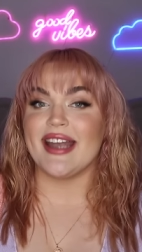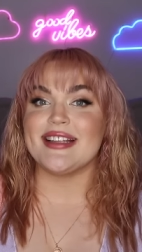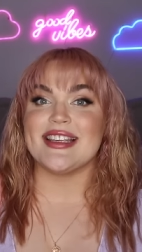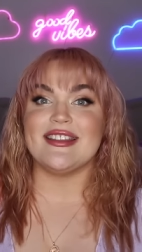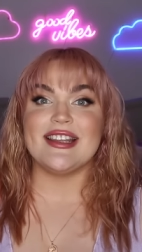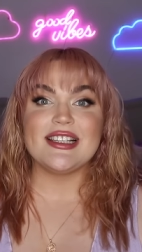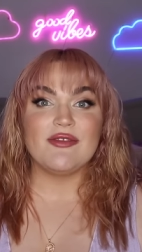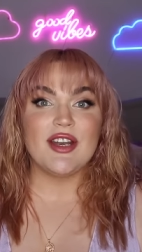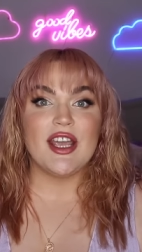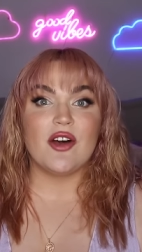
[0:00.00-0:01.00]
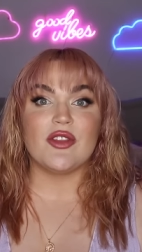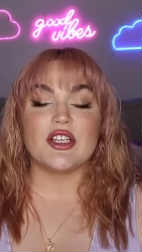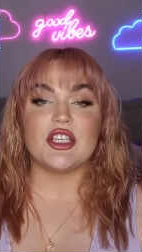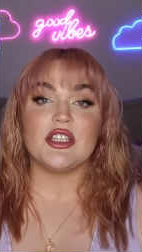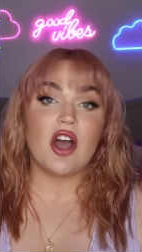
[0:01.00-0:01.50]
And it's in this video
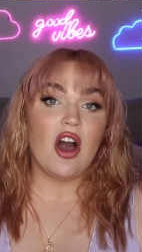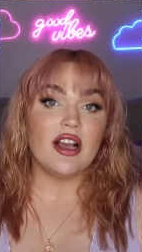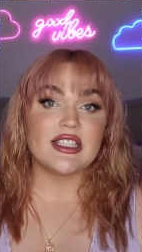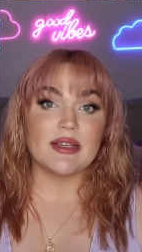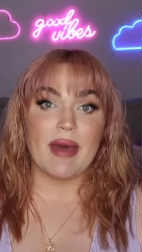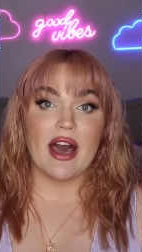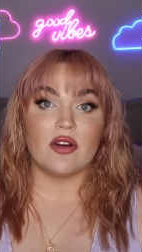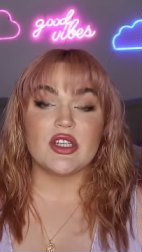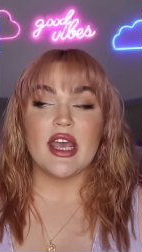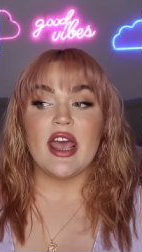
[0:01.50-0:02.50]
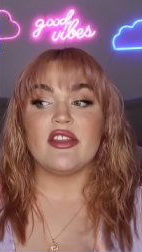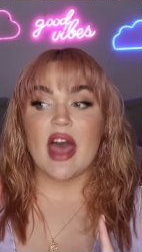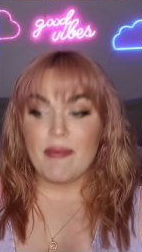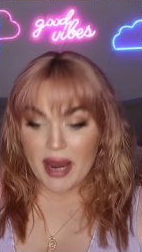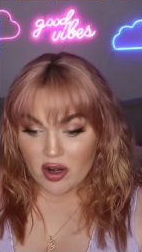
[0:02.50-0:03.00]
that she talks about
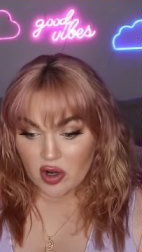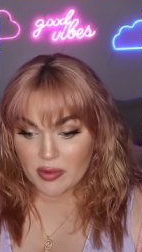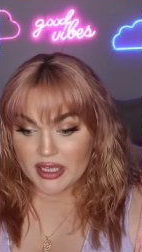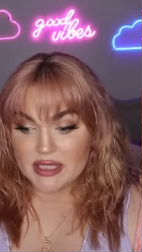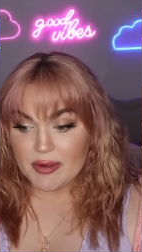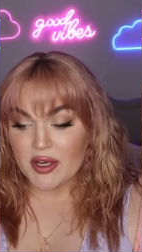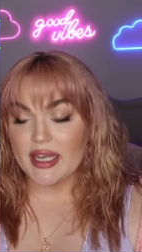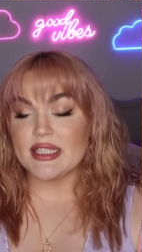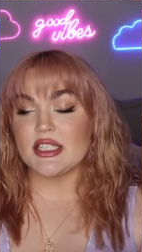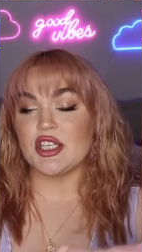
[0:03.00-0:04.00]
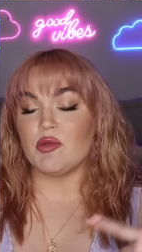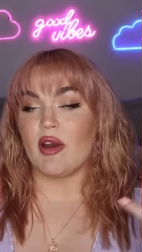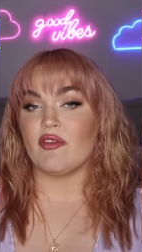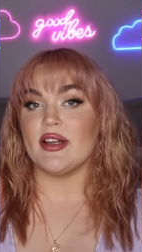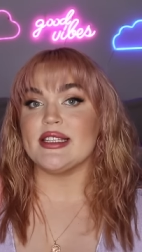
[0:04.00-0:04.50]
that paranormal experience that she
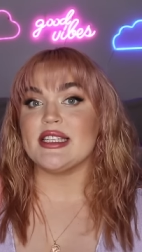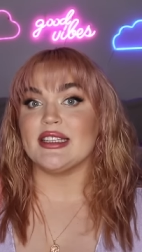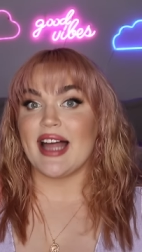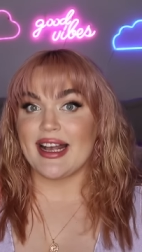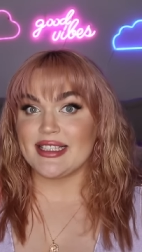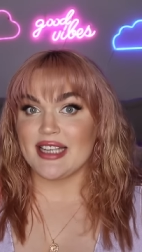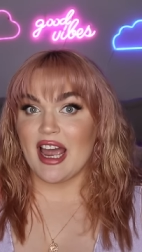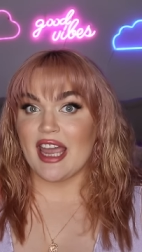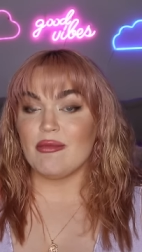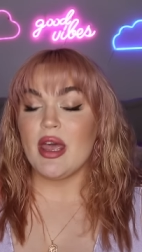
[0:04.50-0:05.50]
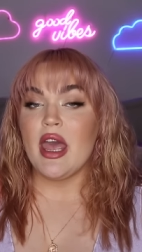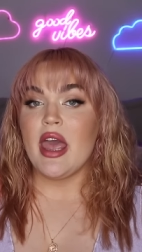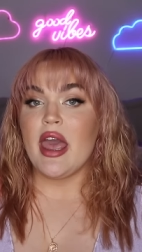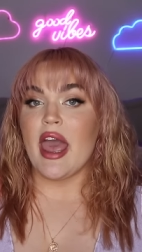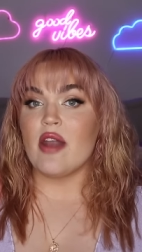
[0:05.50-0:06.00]
referenced last time,
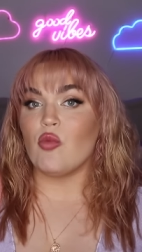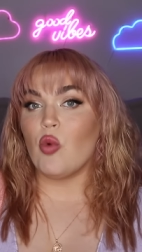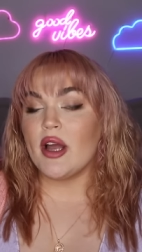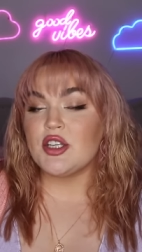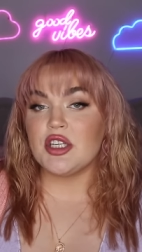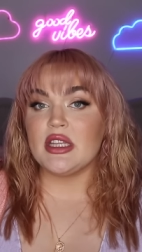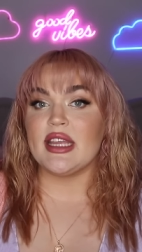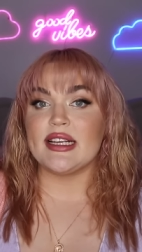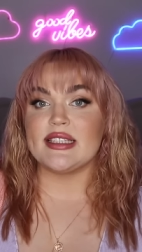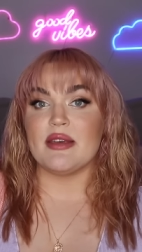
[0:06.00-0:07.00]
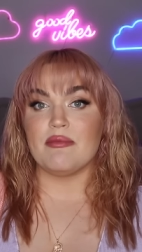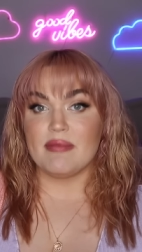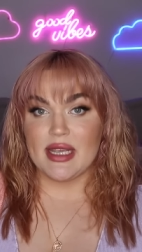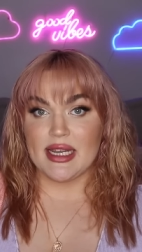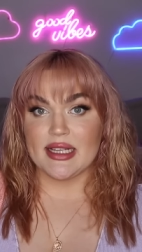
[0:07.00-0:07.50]
and what she thinks it
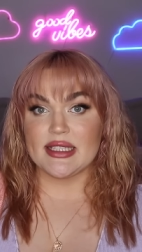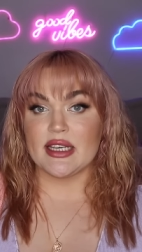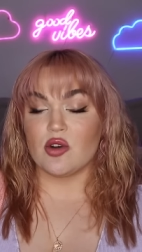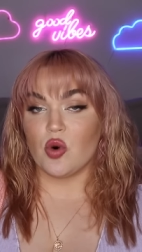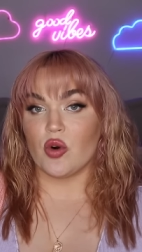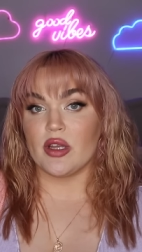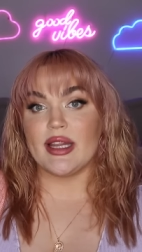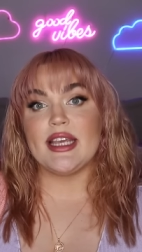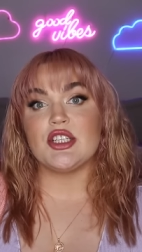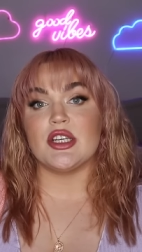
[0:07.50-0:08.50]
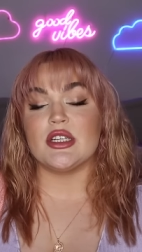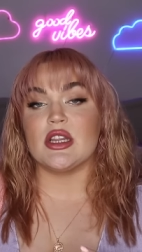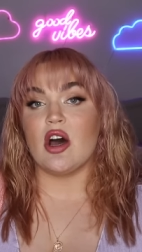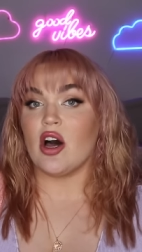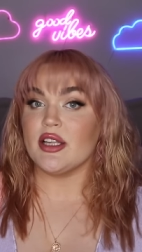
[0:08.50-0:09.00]
means in correlation to
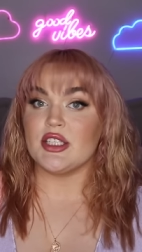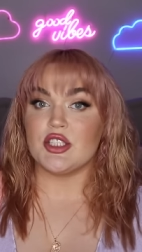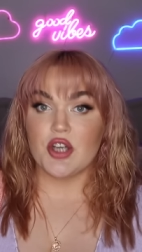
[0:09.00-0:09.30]
the haunted